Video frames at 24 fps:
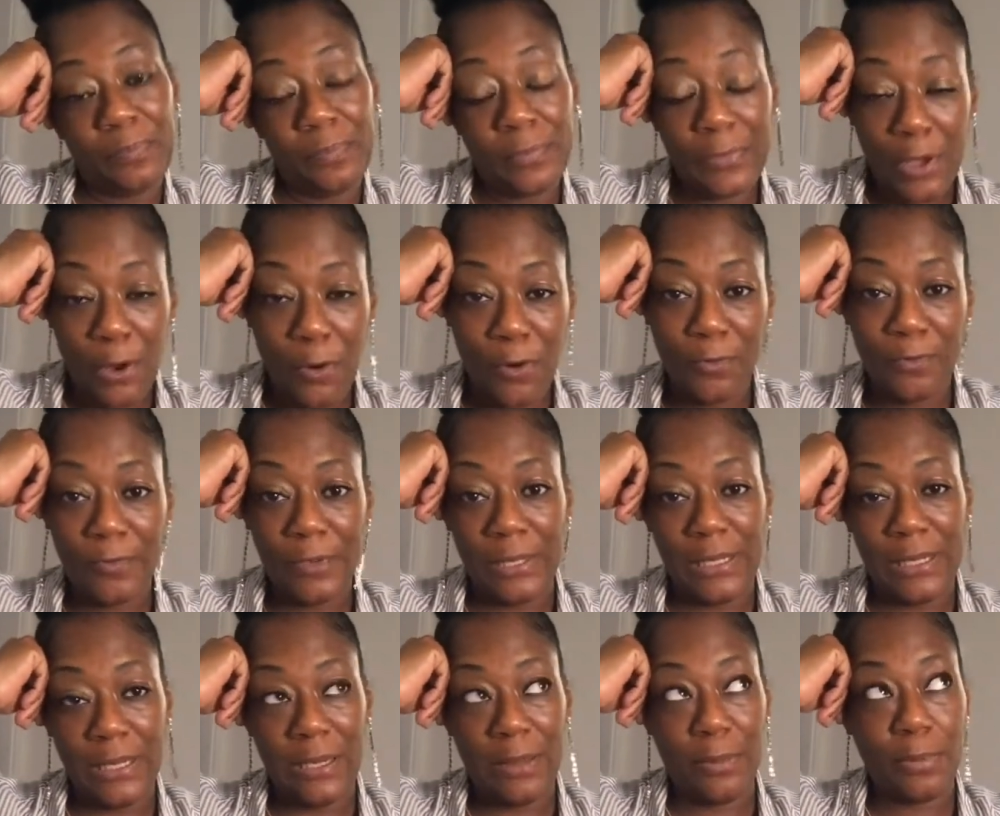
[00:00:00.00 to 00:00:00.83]

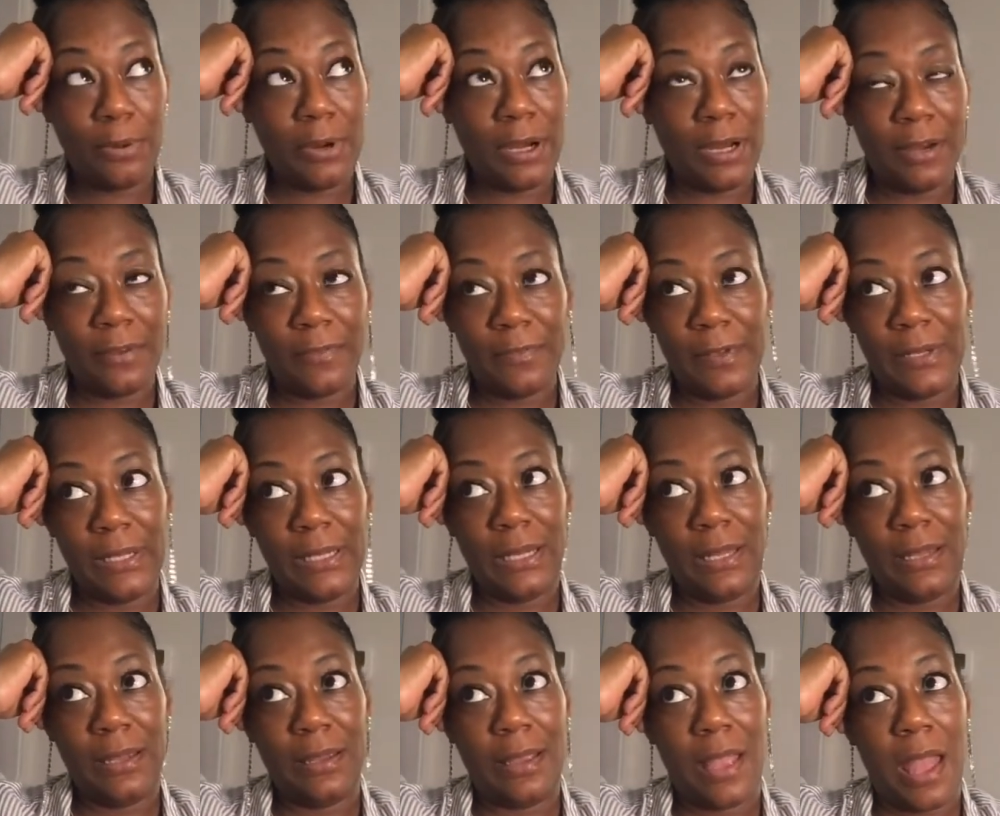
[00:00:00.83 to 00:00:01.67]
Hopefully,
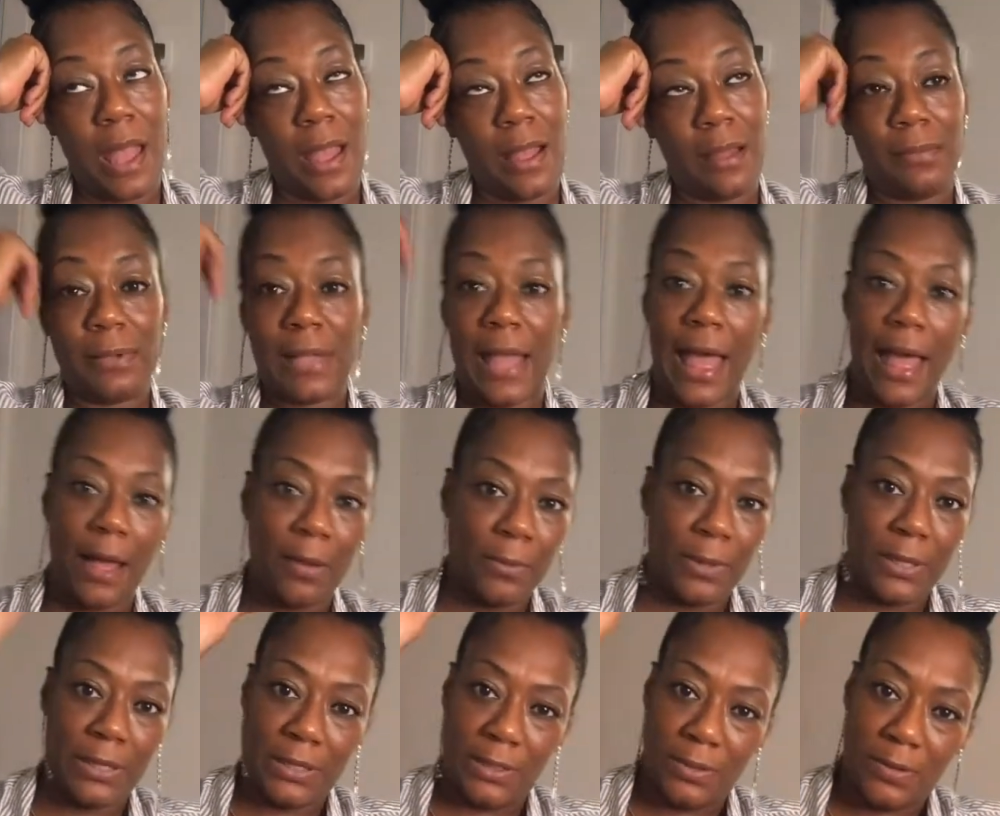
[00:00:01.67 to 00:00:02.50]
prayerfully, God
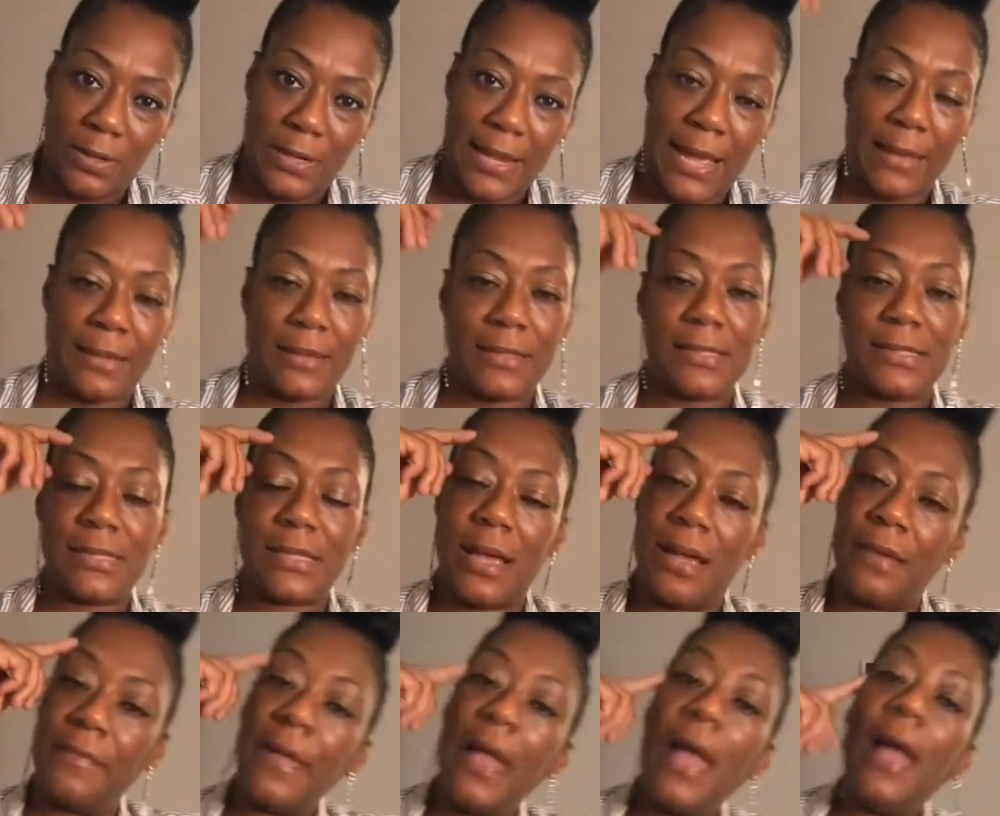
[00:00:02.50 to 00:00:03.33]
willing, all that good
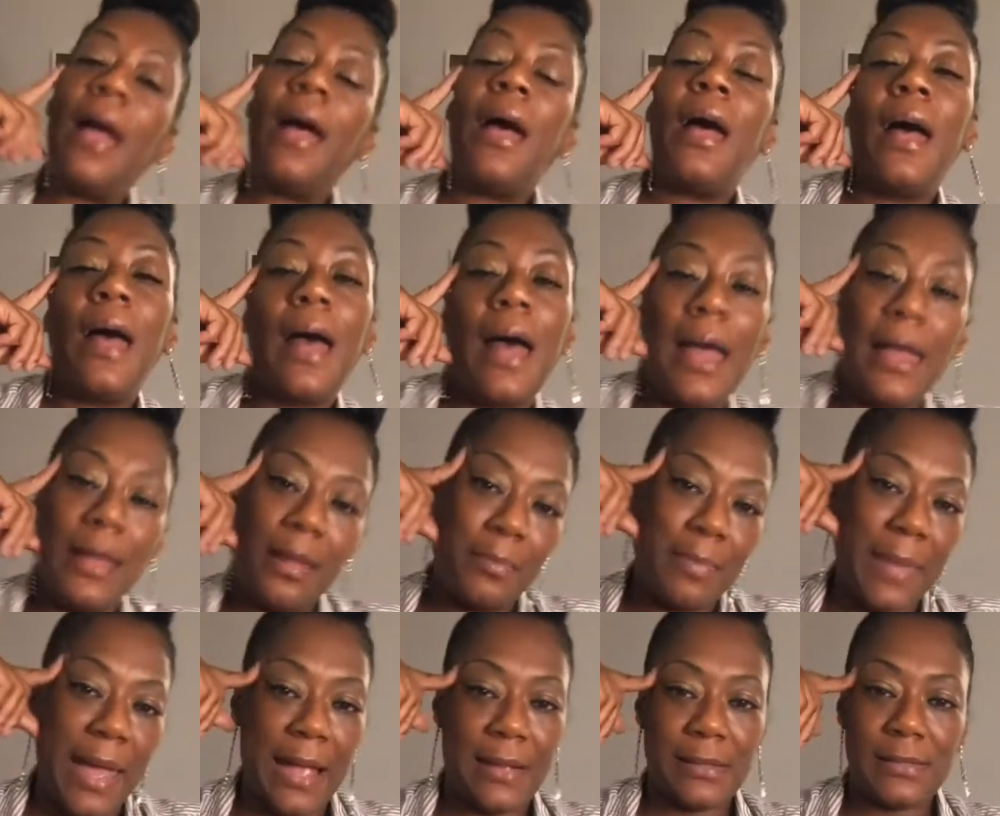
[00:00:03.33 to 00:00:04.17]
stuff. I am
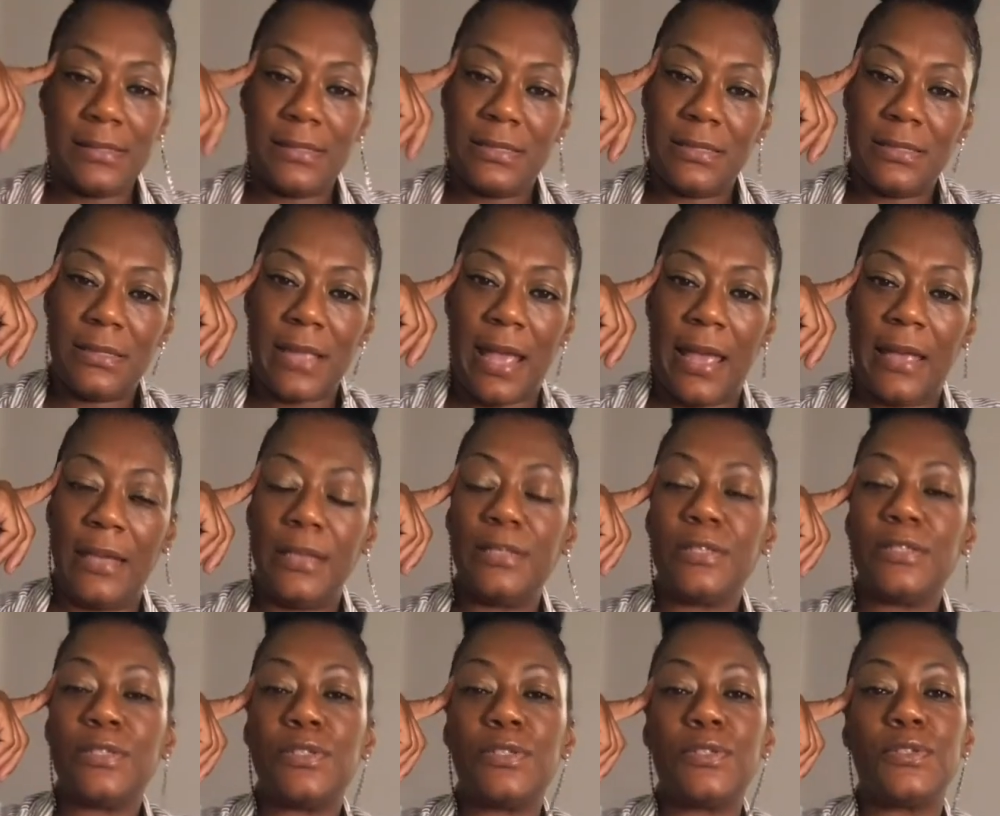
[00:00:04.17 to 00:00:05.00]
back to stay.
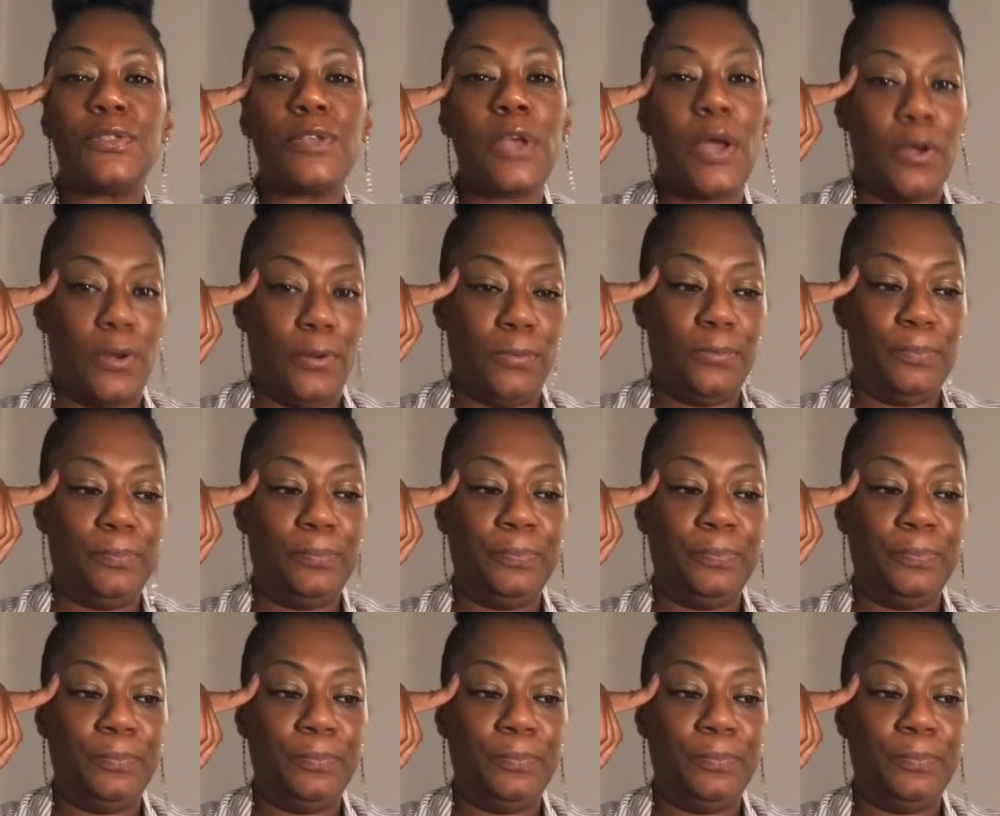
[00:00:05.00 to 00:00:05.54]
So,